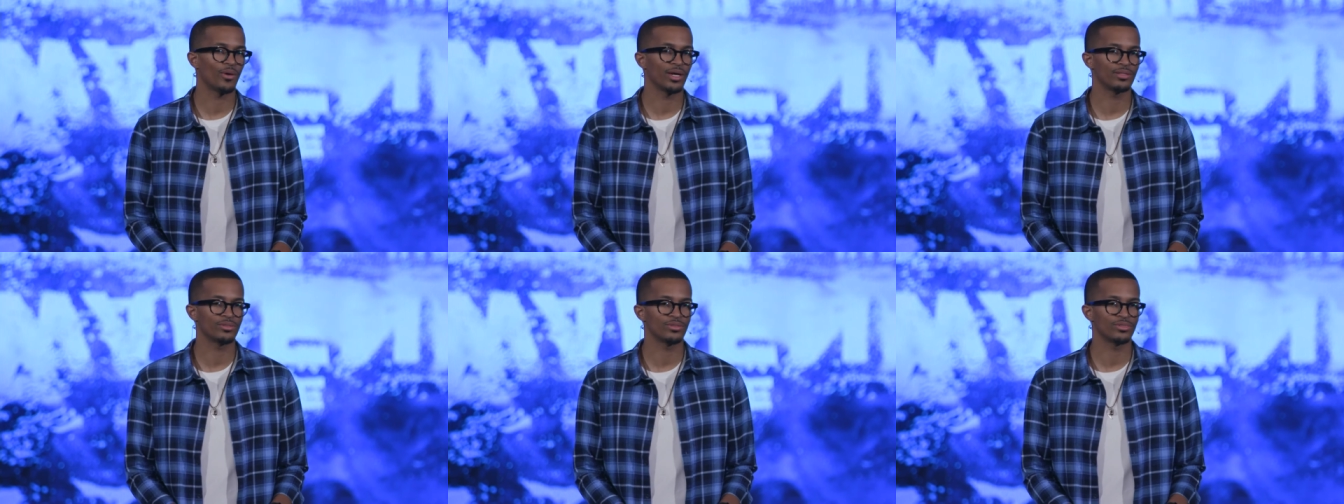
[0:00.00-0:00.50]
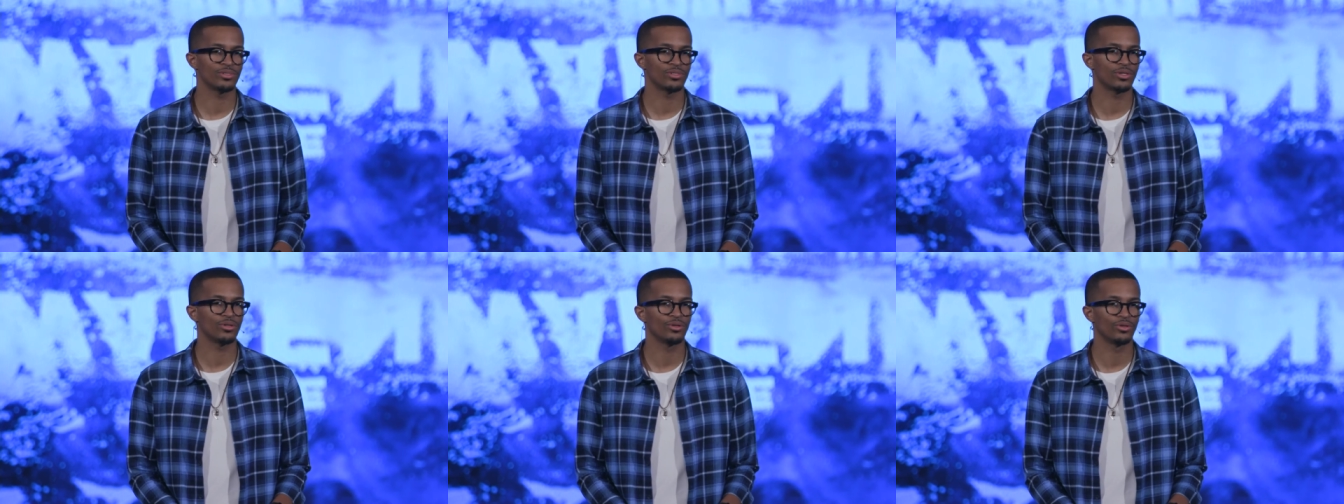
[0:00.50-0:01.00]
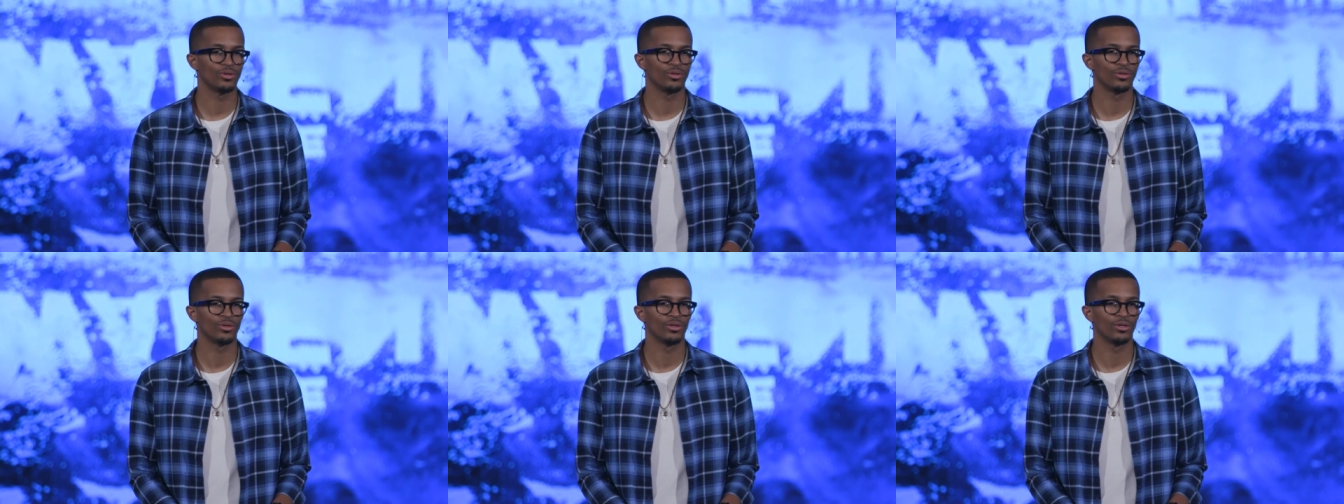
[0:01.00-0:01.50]
way too?
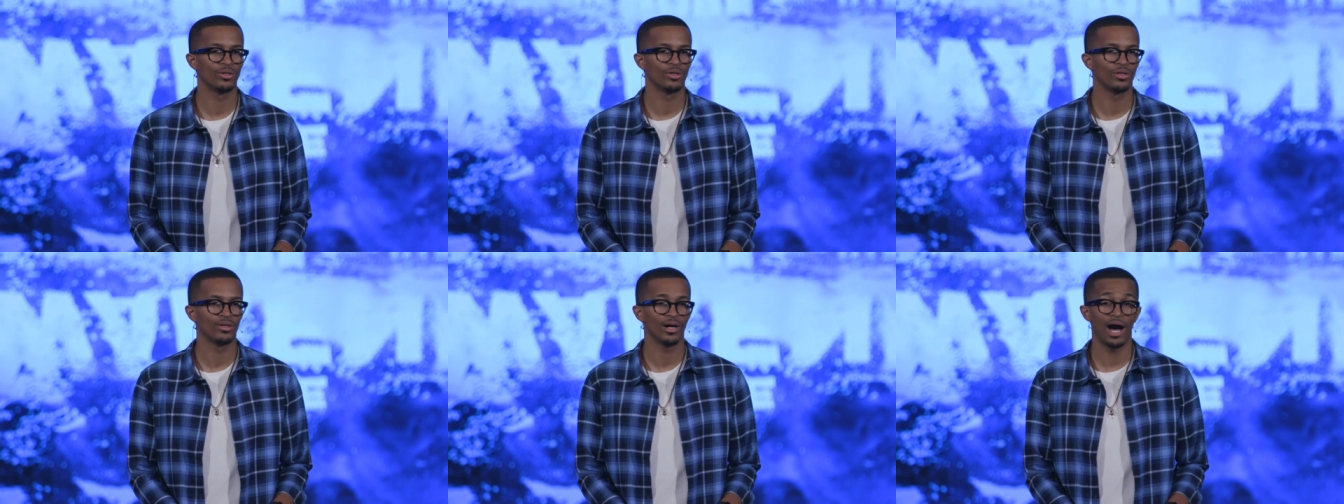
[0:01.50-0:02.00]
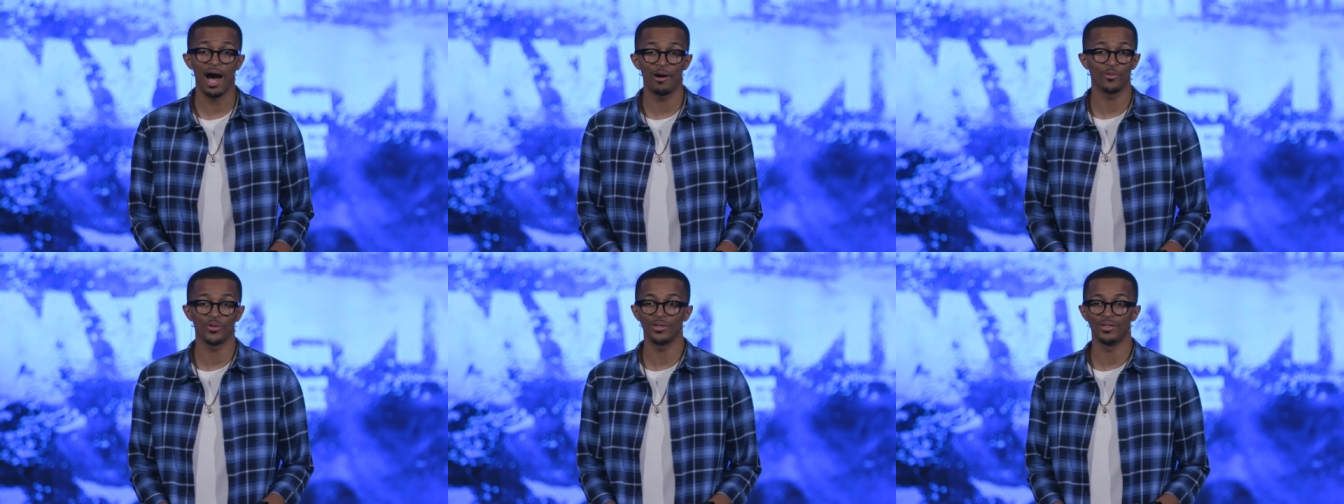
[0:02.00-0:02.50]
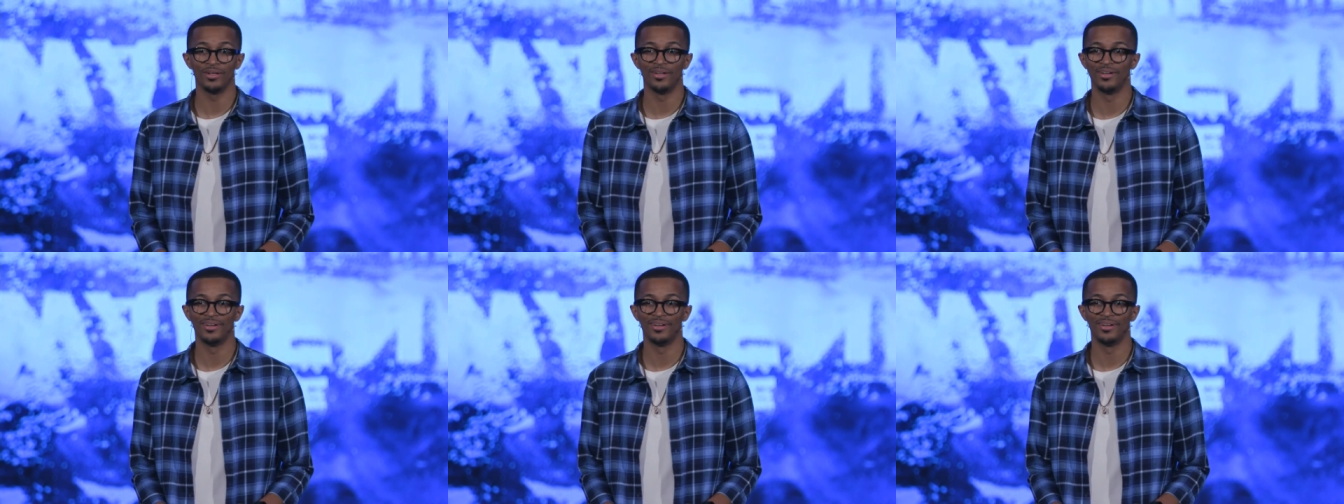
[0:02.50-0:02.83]
I would.